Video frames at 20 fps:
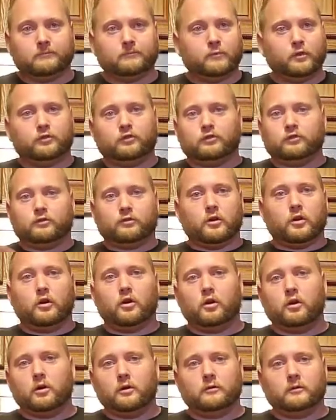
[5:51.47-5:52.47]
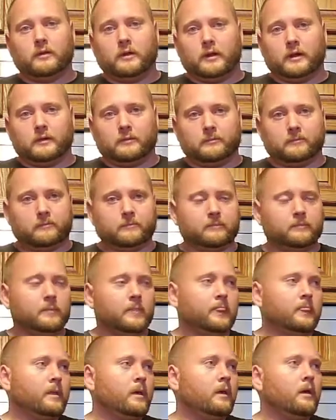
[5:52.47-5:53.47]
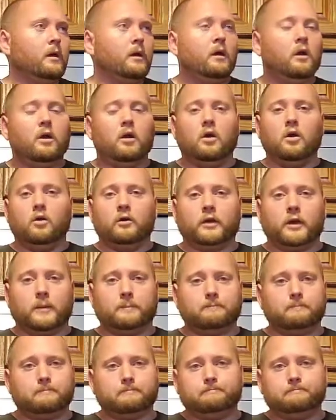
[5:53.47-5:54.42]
which is their thing. Okay.